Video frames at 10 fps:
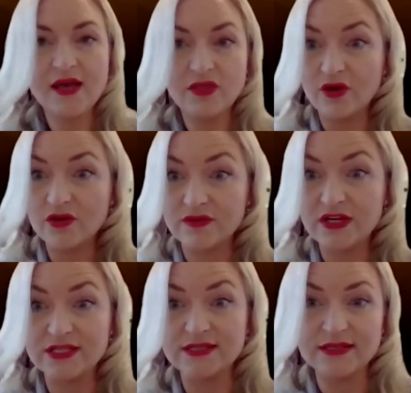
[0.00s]
those
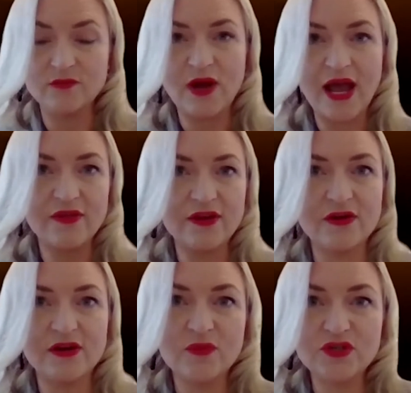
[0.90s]
regions and how they're
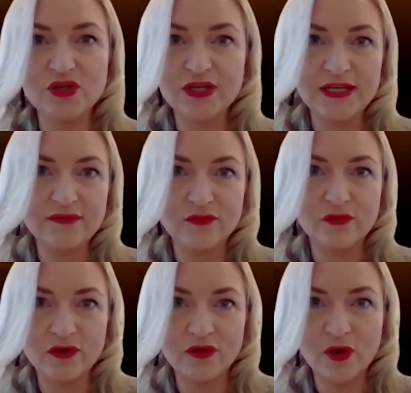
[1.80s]
an opportunity
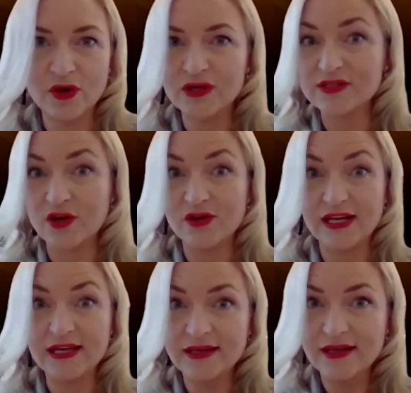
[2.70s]
for components
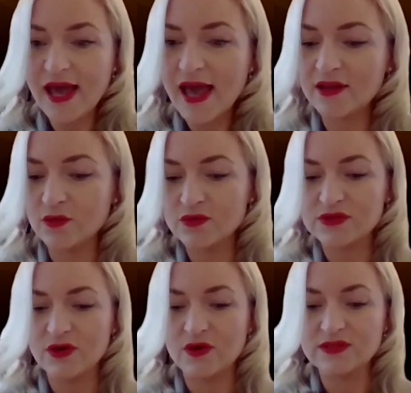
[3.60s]
only, and
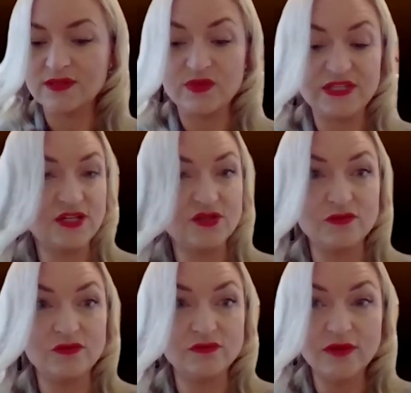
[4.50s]
also some
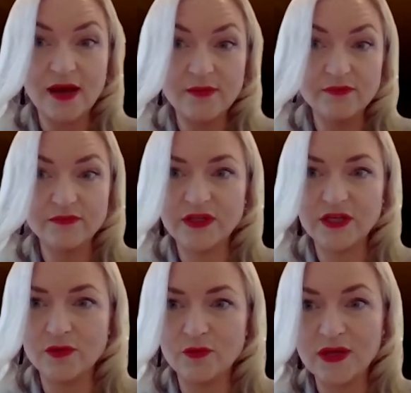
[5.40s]
potential, you
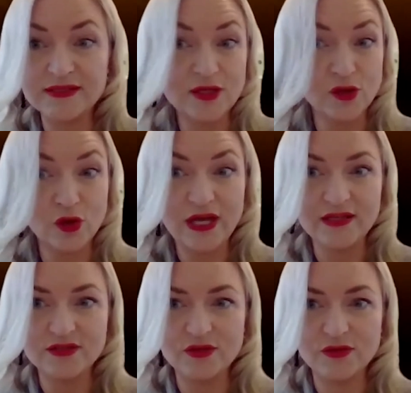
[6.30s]
know, ones that you're
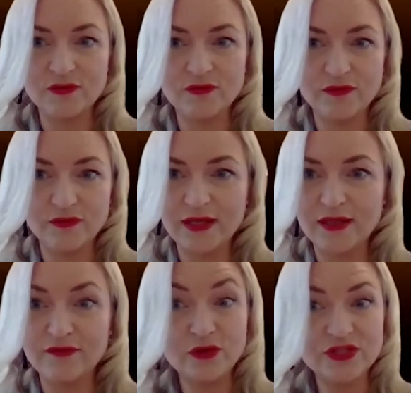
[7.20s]
looking to in the
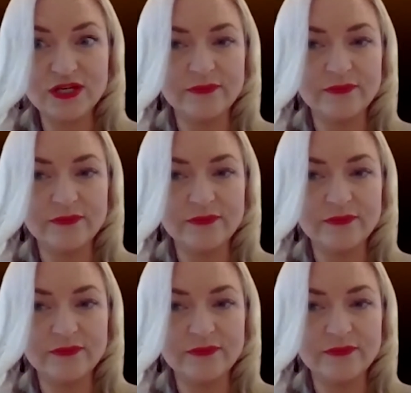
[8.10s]
future?